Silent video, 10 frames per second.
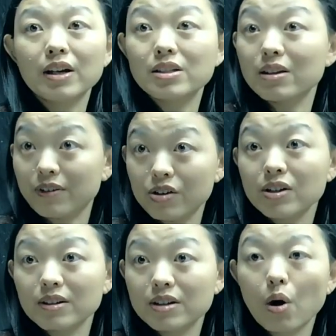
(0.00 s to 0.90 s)
is
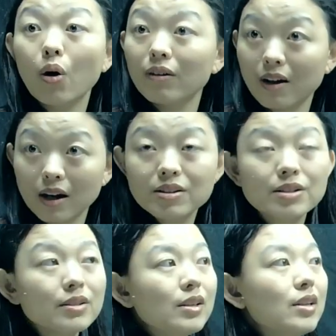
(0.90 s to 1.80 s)
efficient or
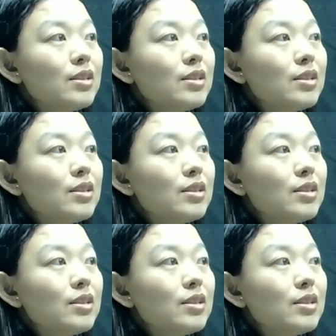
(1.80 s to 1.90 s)
not.